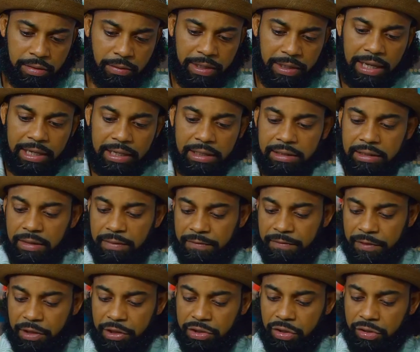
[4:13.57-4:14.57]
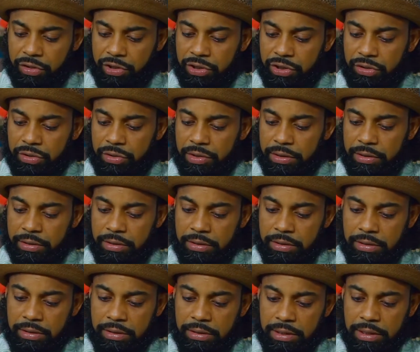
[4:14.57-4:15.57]
we add in some fresh orange juice
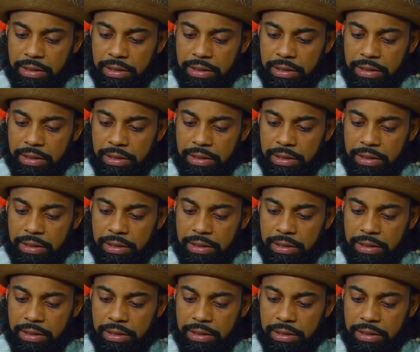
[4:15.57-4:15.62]
to